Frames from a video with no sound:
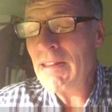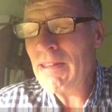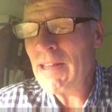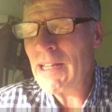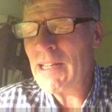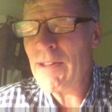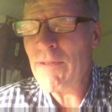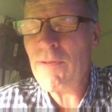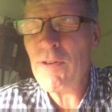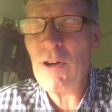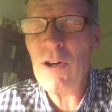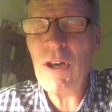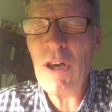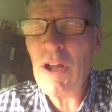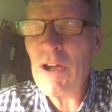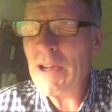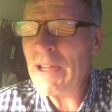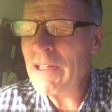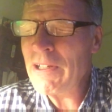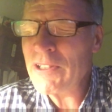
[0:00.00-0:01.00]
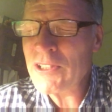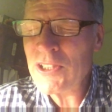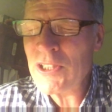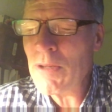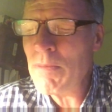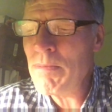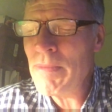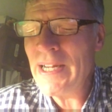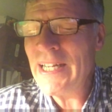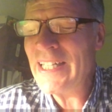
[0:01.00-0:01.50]
Thank you for allowing us
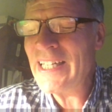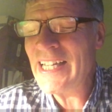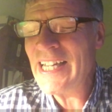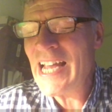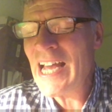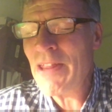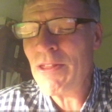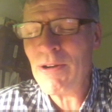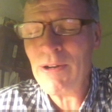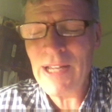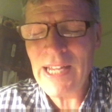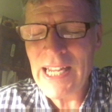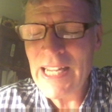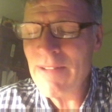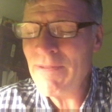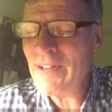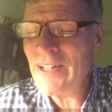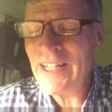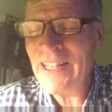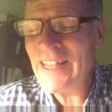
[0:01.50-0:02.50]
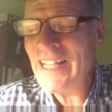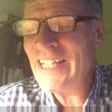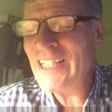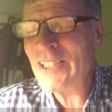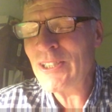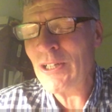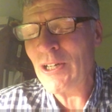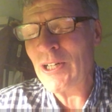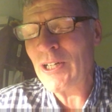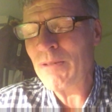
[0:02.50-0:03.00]
to meet together, even in
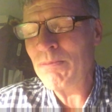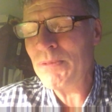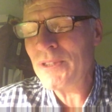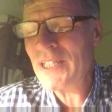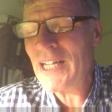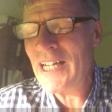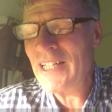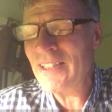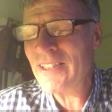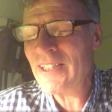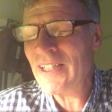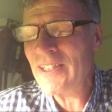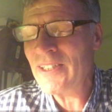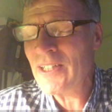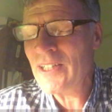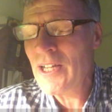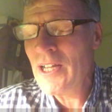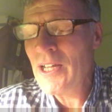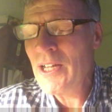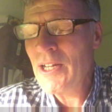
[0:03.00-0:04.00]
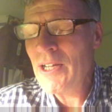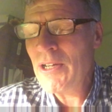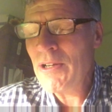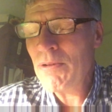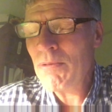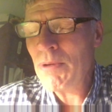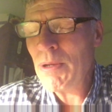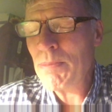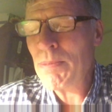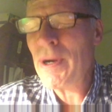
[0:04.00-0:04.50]
these circumstances.
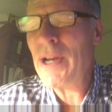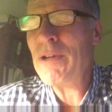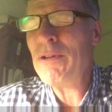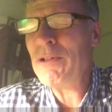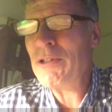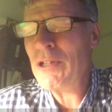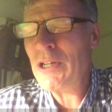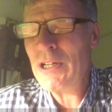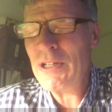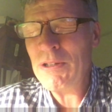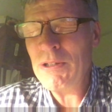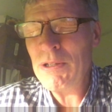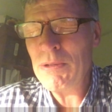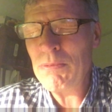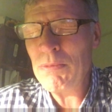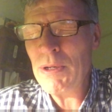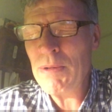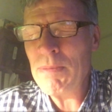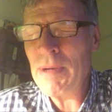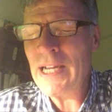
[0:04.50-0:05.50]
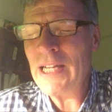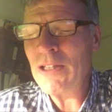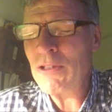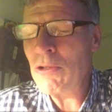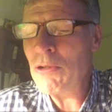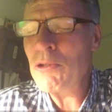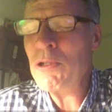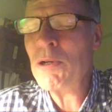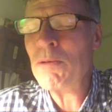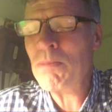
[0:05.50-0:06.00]
We pray, O God, that we might
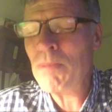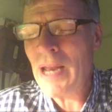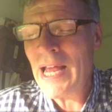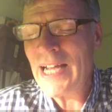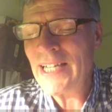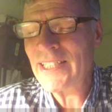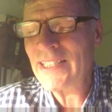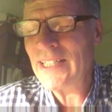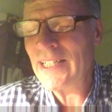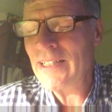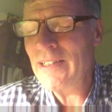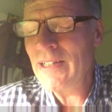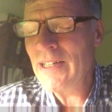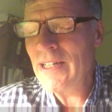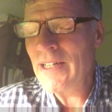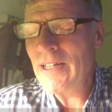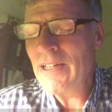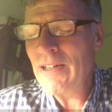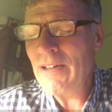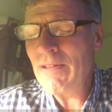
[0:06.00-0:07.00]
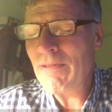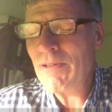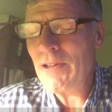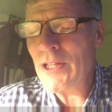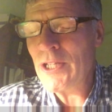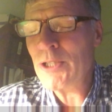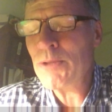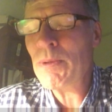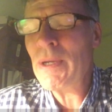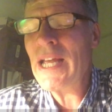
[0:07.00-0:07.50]
know your blessing. For
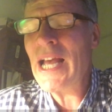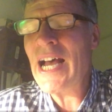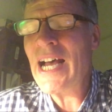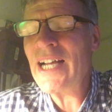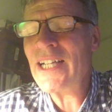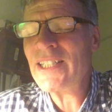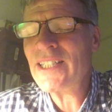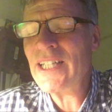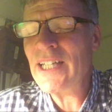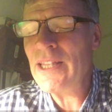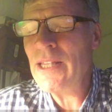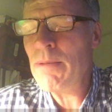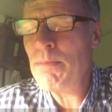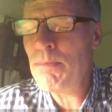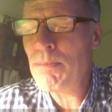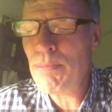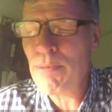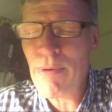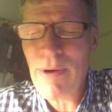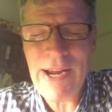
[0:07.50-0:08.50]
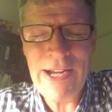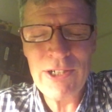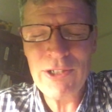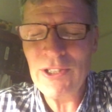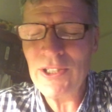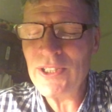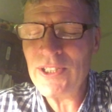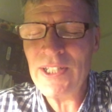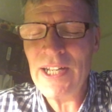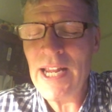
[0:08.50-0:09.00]
this we ask in the
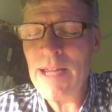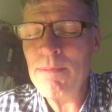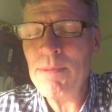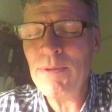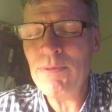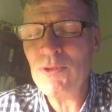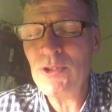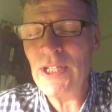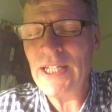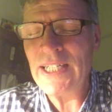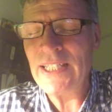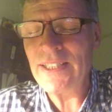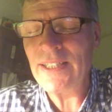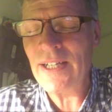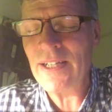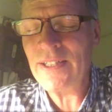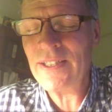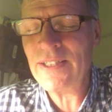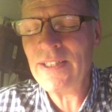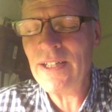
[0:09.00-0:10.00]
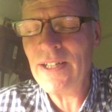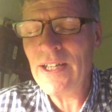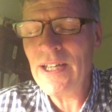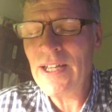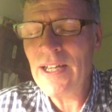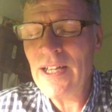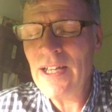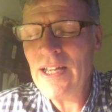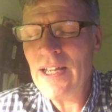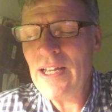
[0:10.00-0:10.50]
precious name of Jesus.
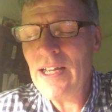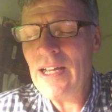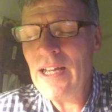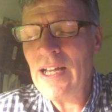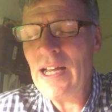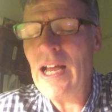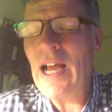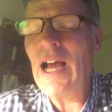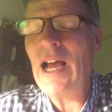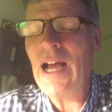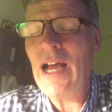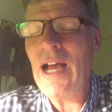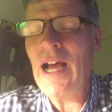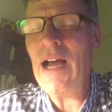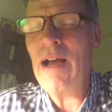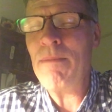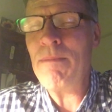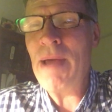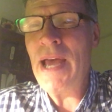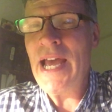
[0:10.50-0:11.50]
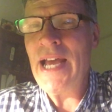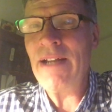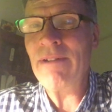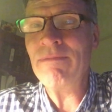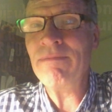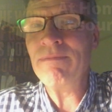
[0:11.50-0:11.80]
Amen.